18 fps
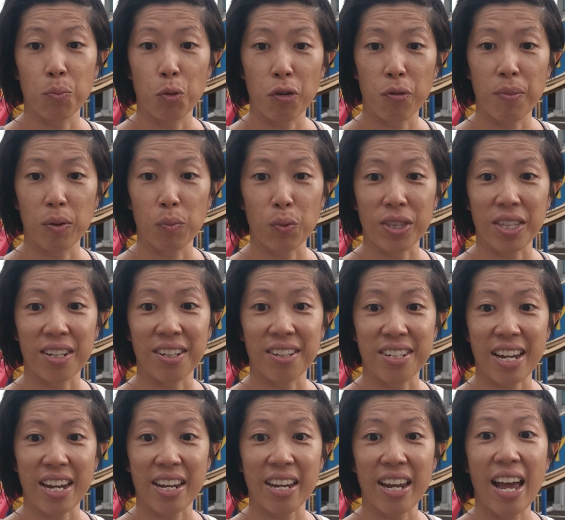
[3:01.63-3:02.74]
movement within a
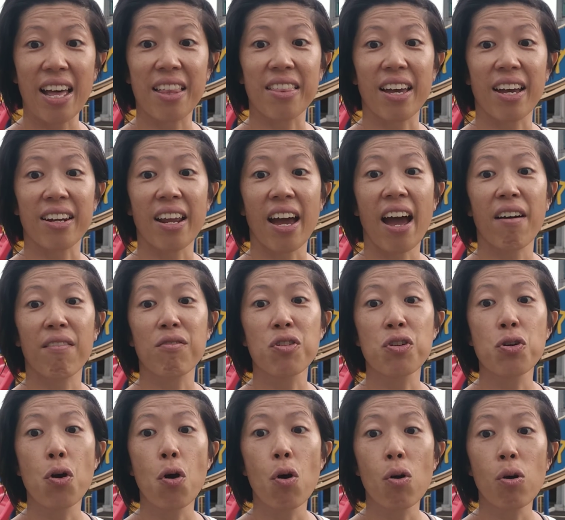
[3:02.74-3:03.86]
day and then have
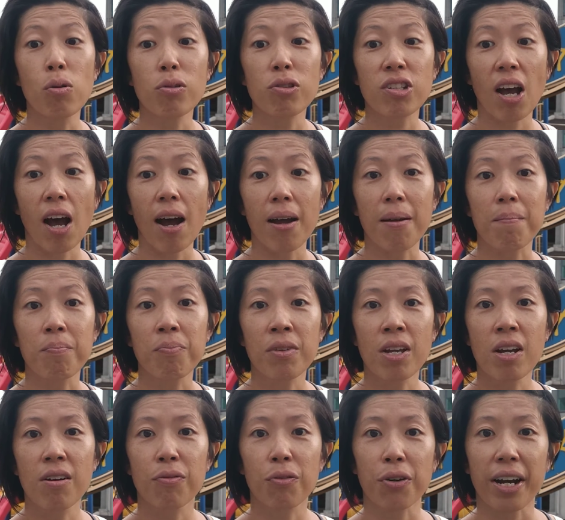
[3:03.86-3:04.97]
no time
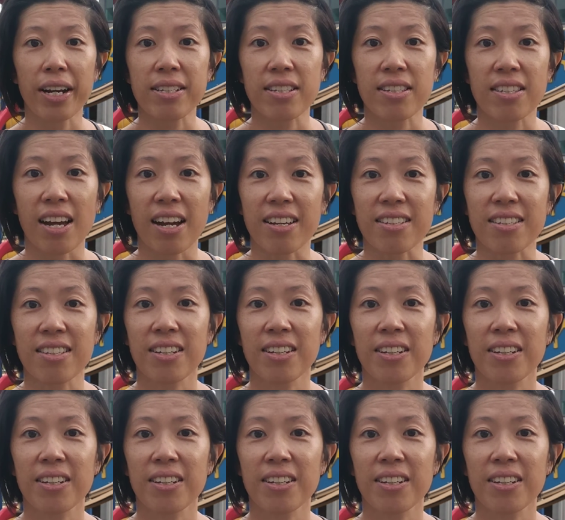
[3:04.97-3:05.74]
for exercise.